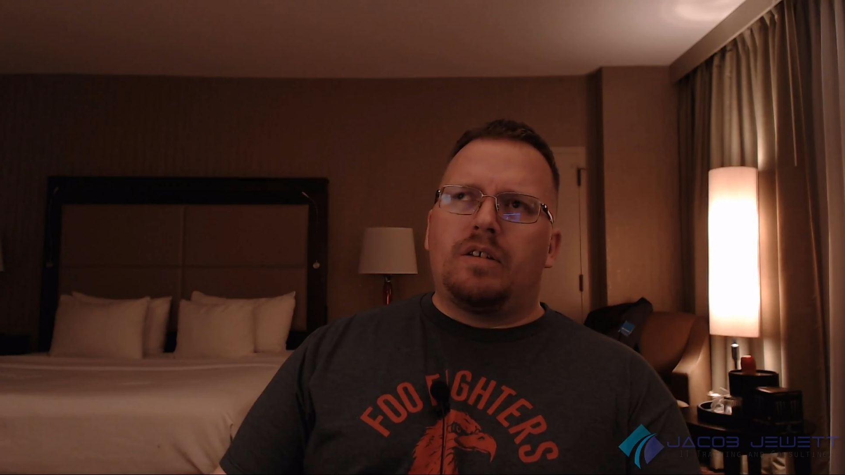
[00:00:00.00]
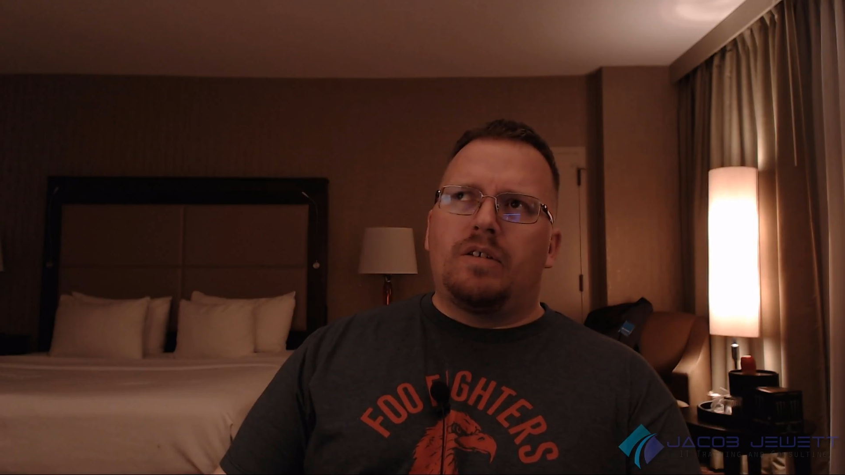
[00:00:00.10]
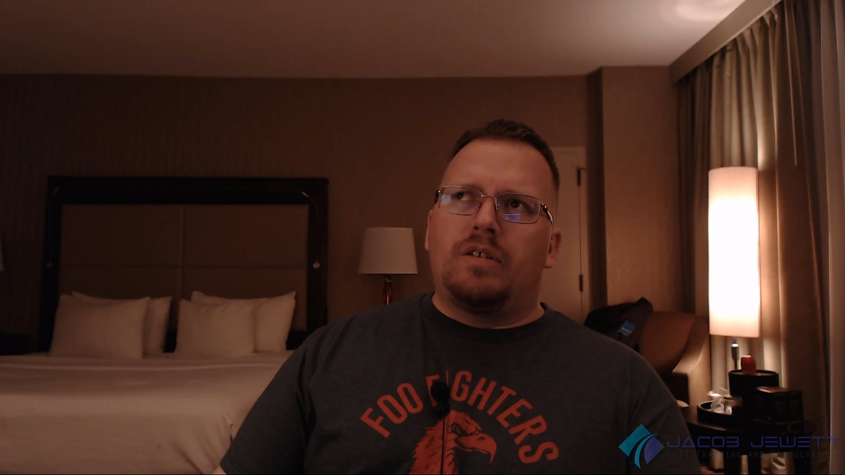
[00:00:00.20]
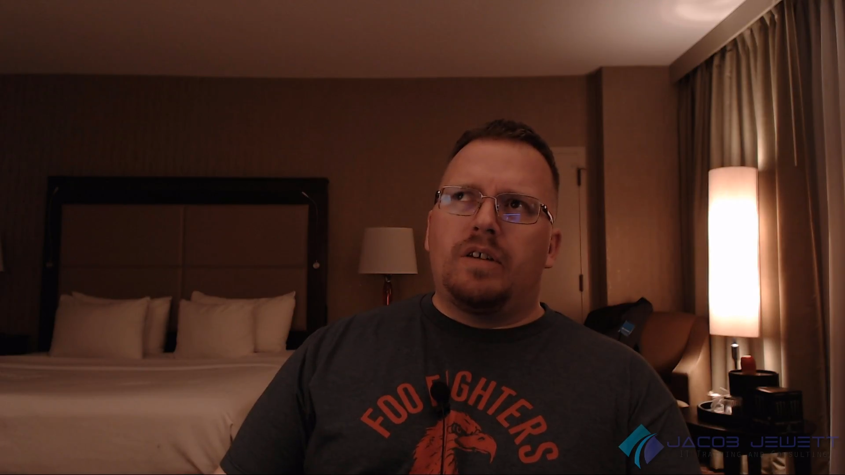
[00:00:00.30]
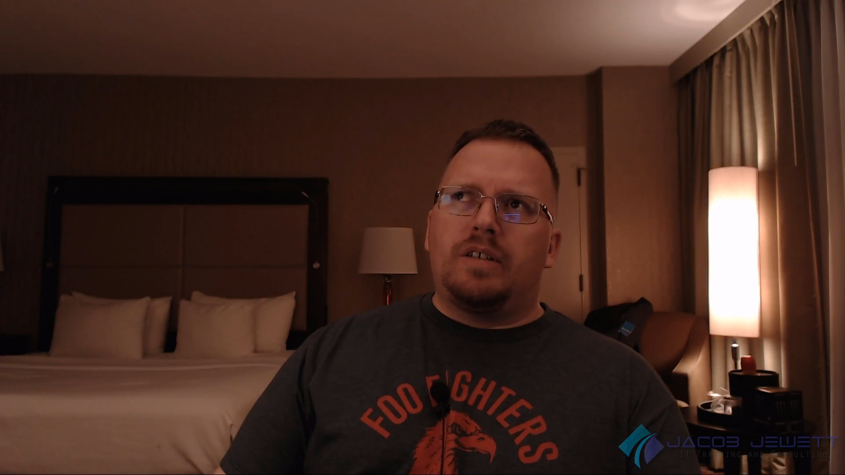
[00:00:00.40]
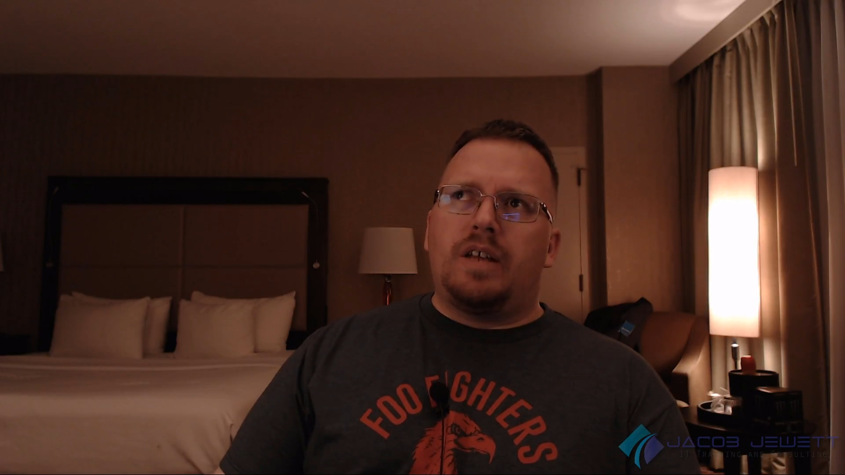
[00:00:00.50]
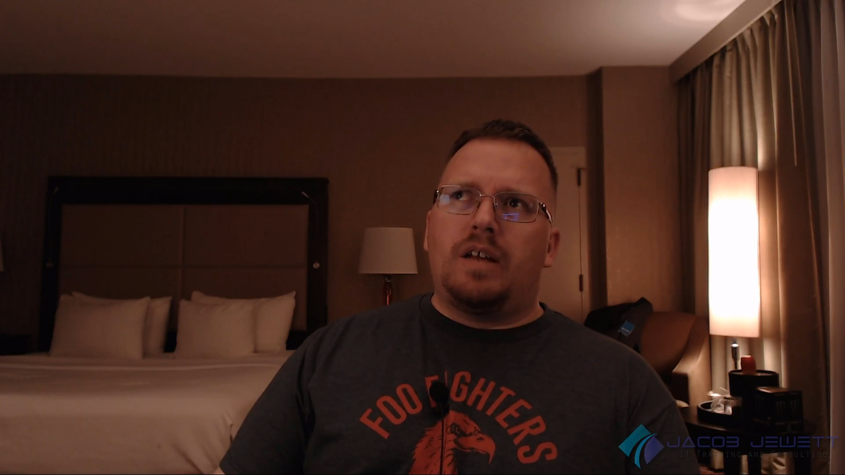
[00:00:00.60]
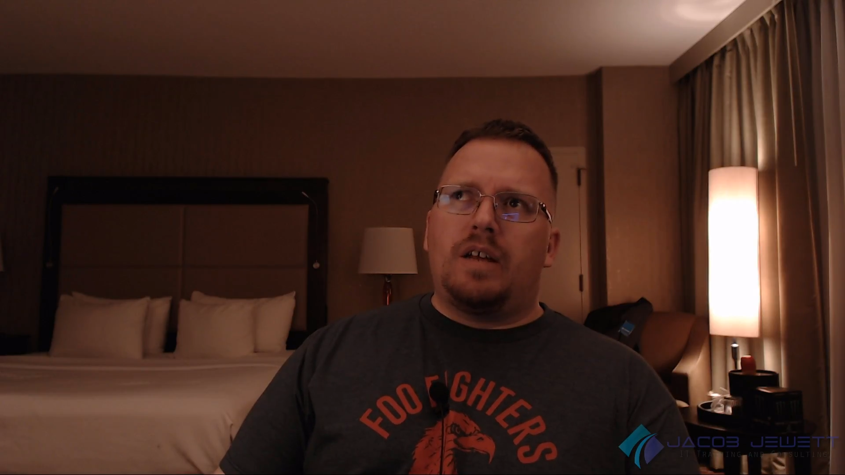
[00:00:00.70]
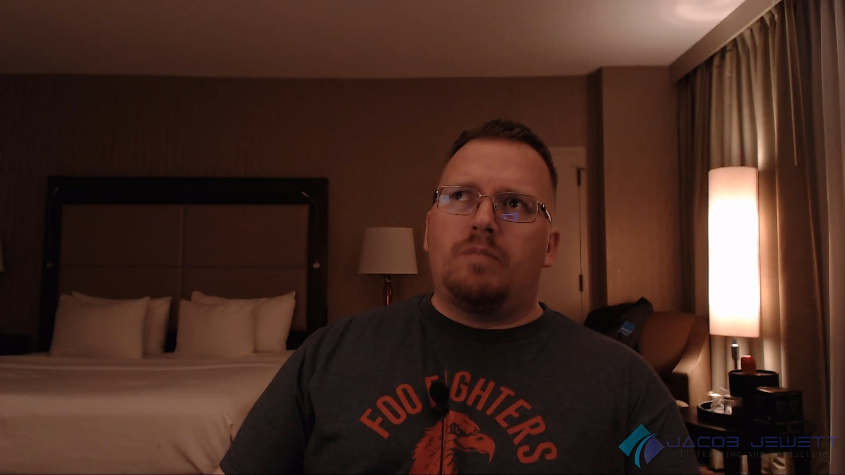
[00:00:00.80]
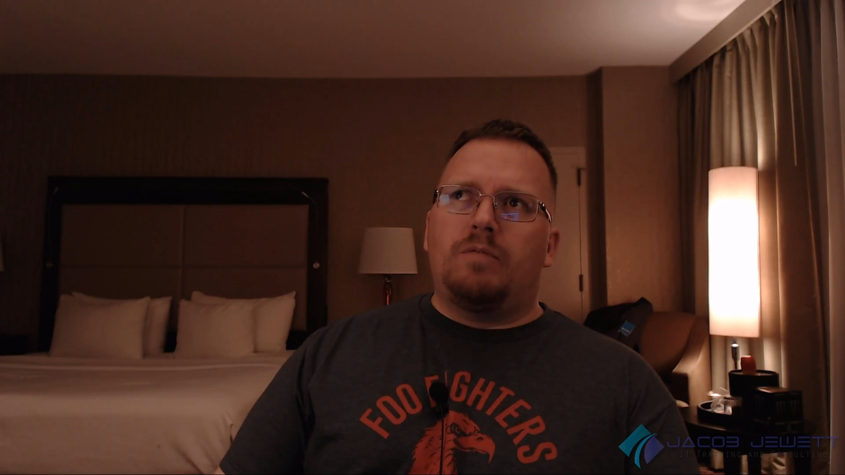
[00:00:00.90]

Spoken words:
current exam,